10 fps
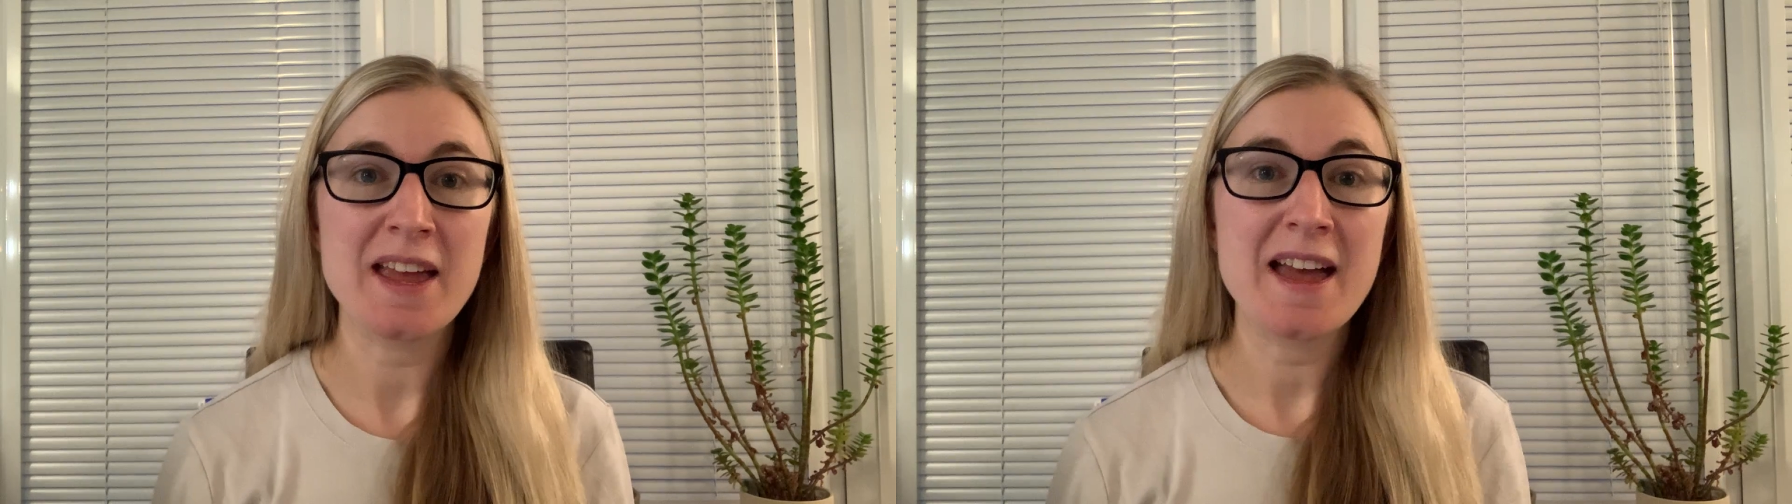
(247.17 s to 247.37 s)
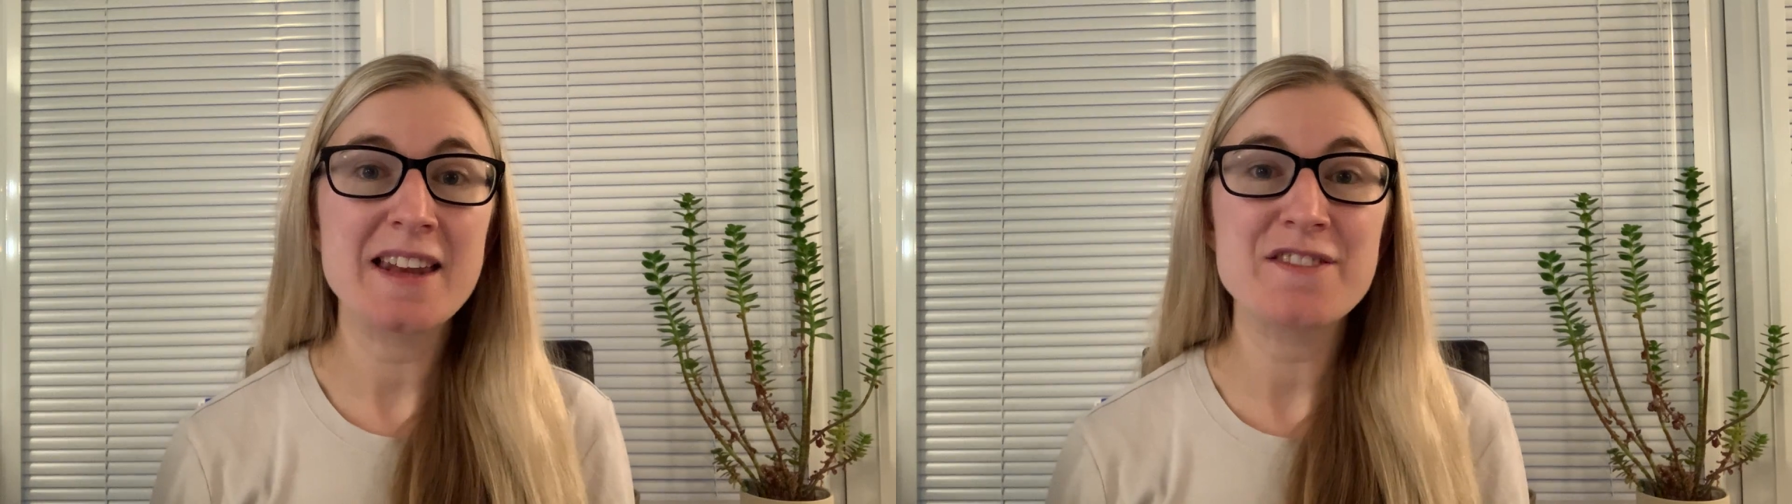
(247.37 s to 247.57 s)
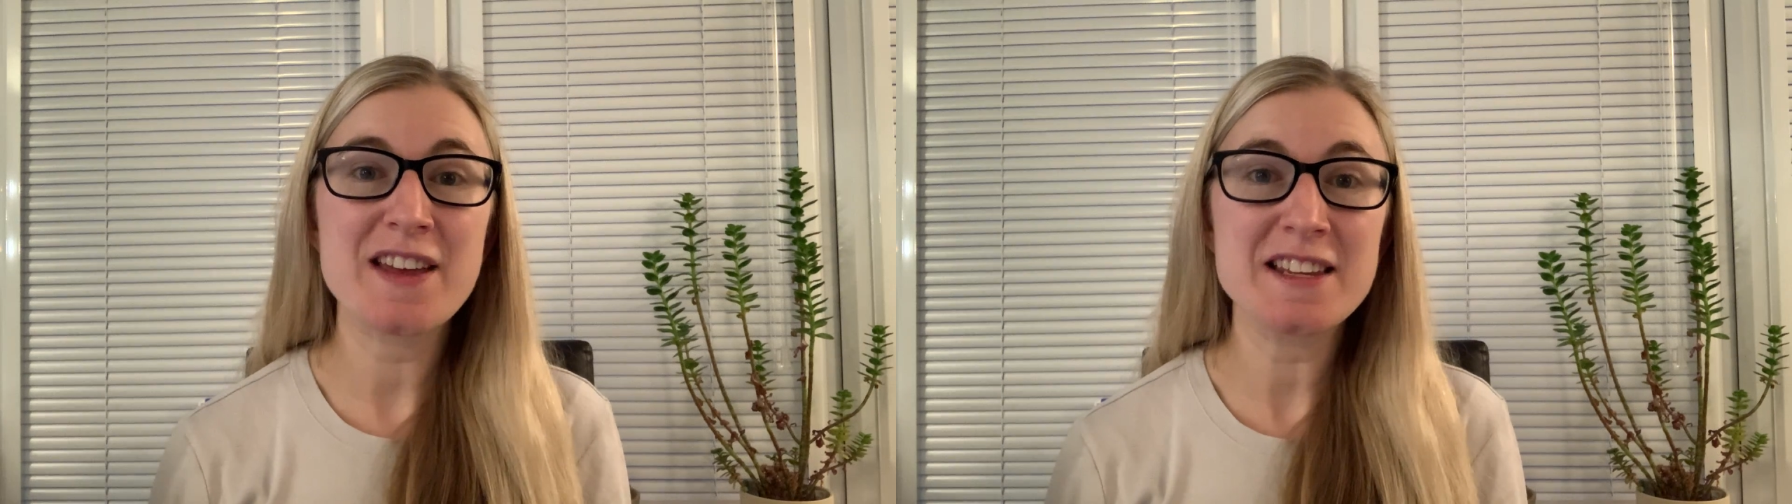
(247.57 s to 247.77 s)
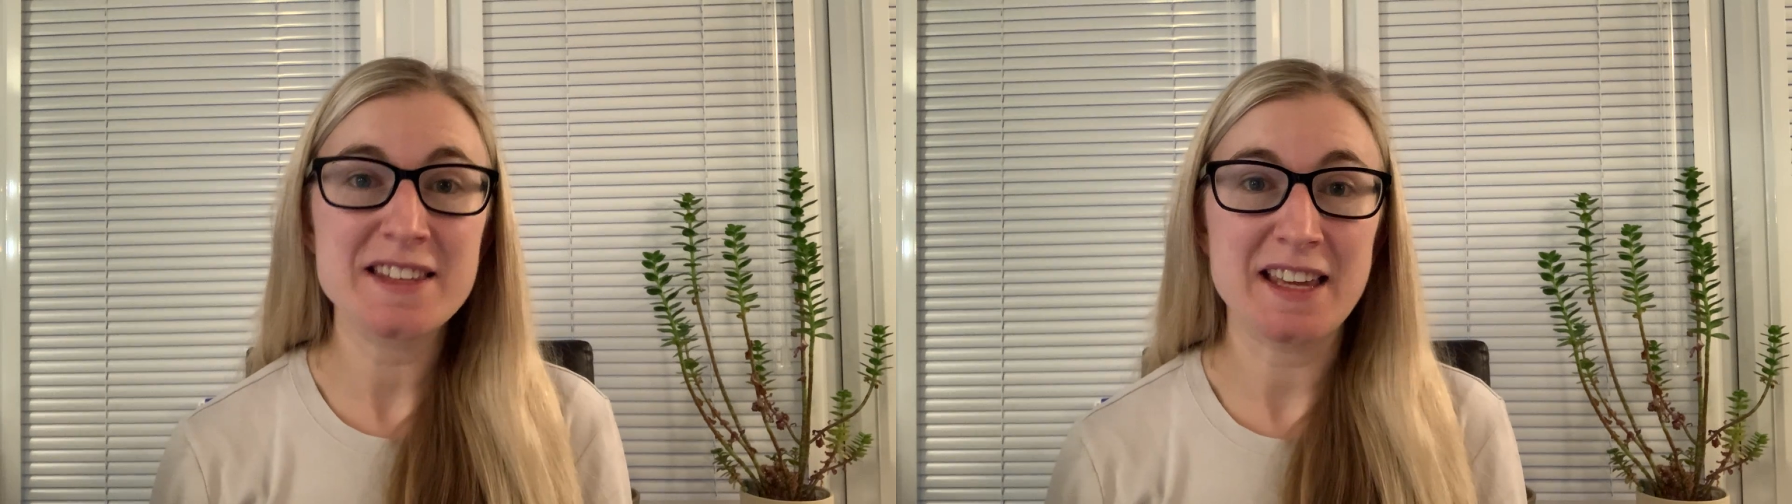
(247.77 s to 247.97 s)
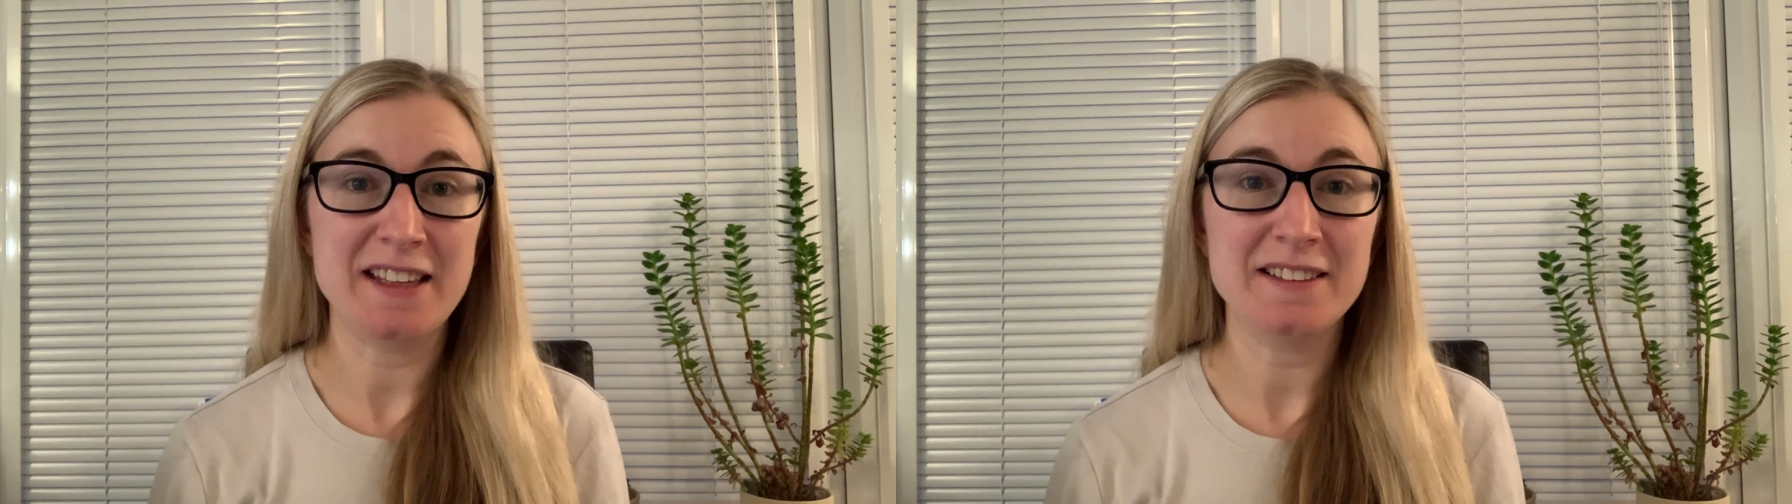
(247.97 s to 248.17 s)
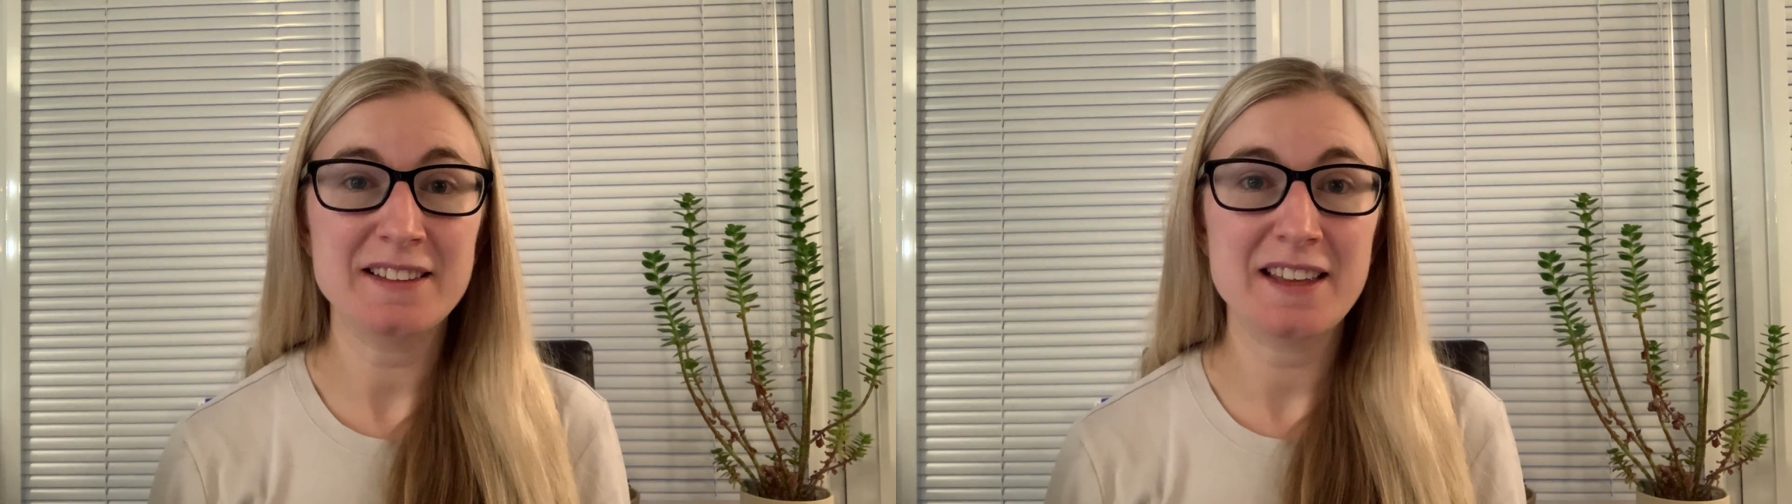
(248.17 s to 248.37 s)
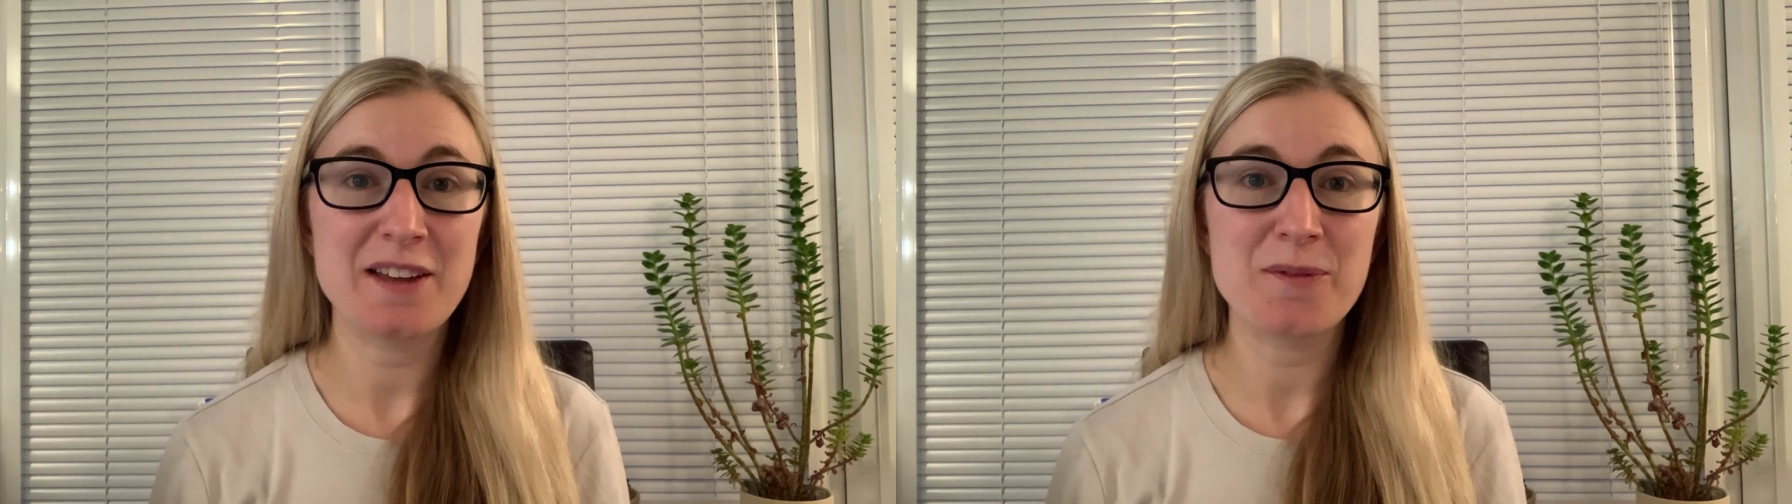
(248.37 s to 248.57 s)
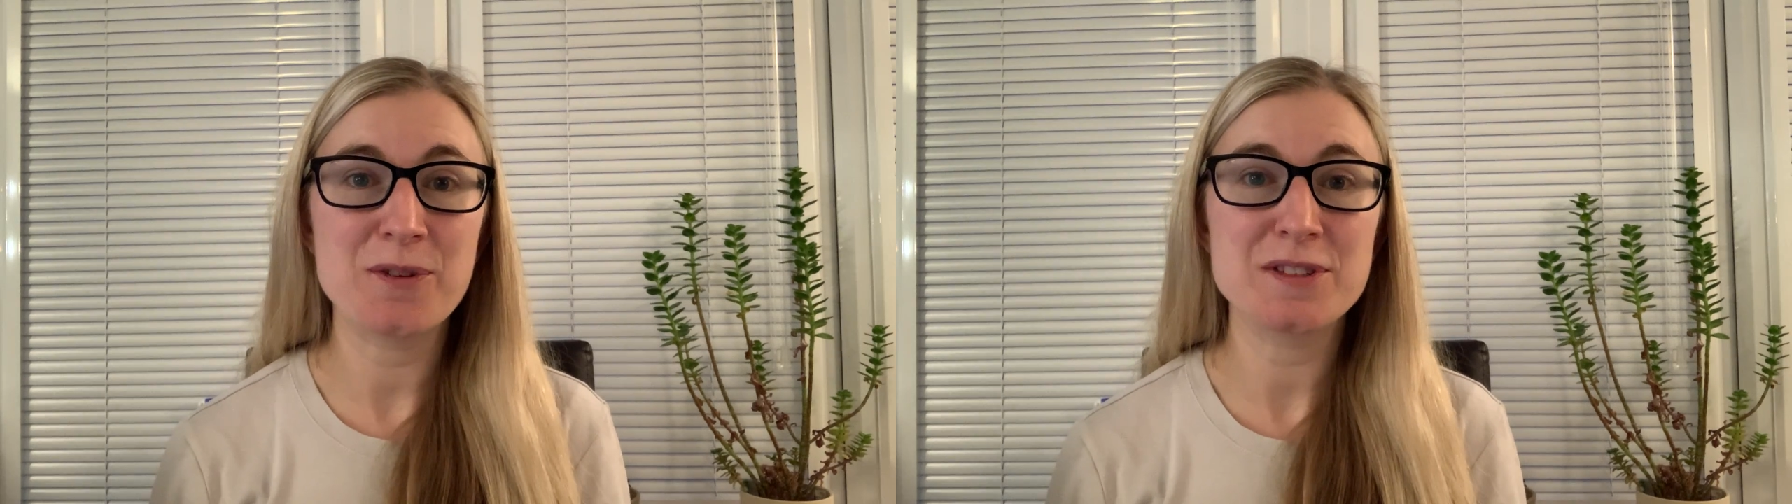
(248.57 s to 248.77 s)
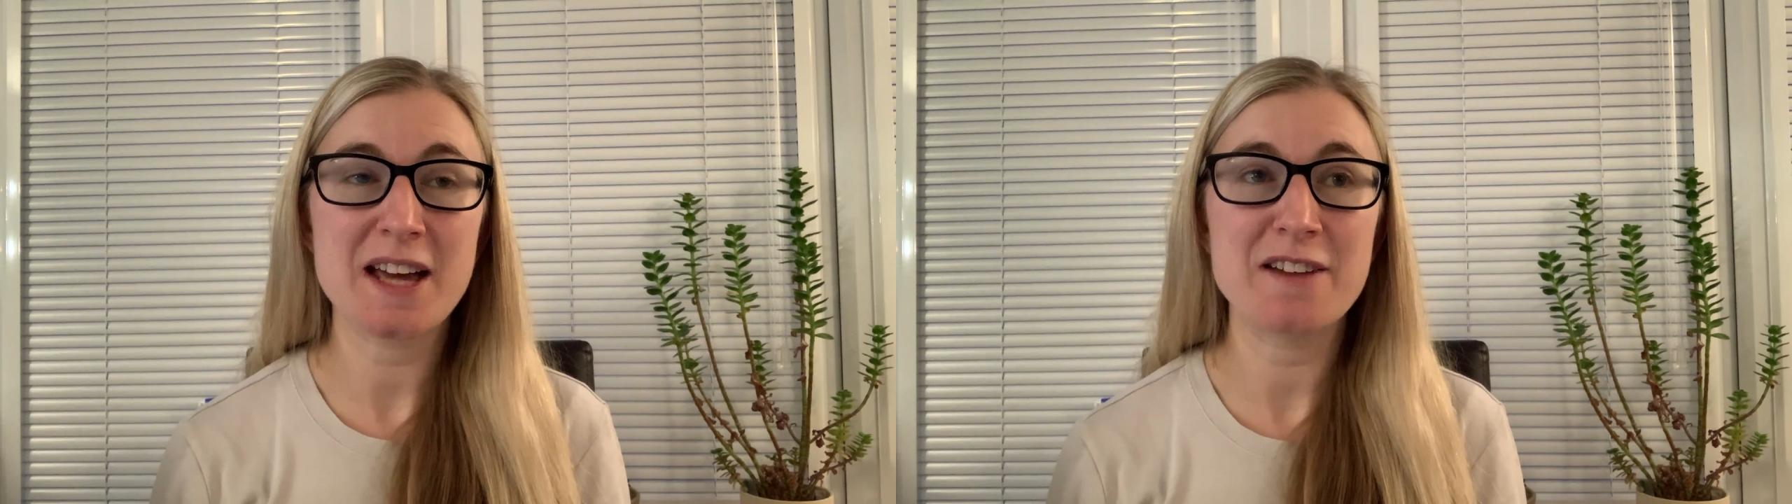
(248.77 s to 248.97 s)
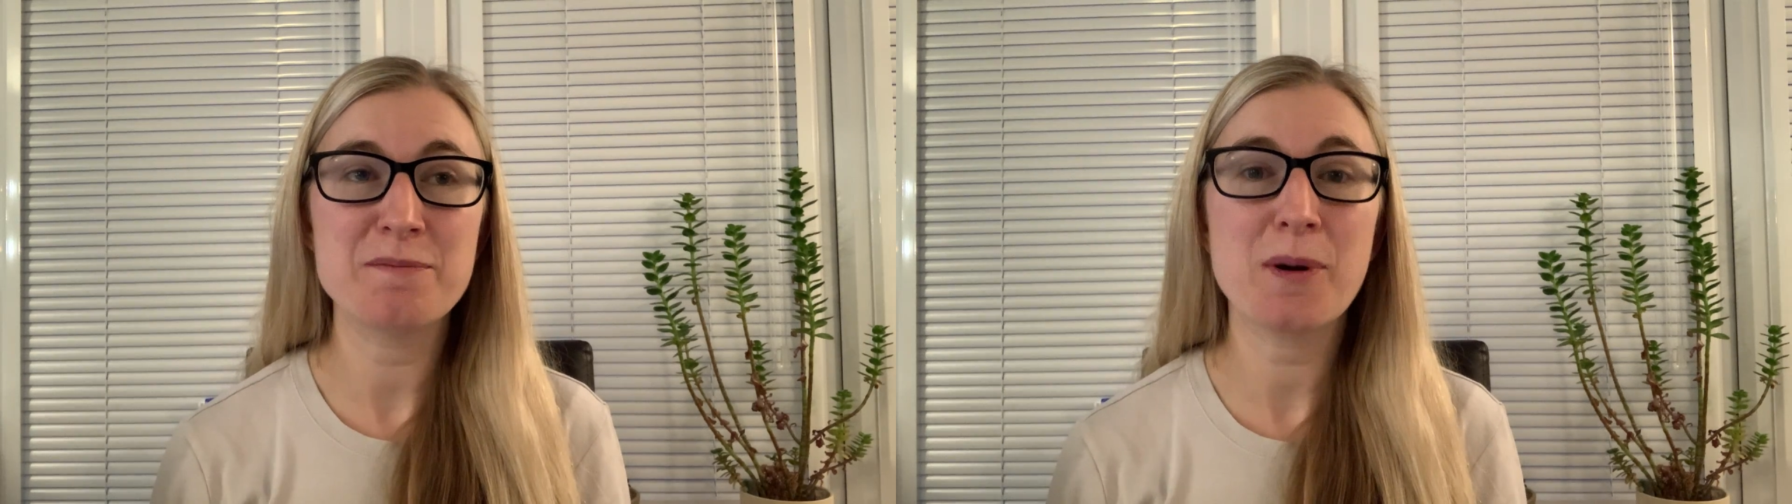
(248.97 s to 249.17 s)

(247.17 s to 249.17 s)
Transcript: And if anything, it would have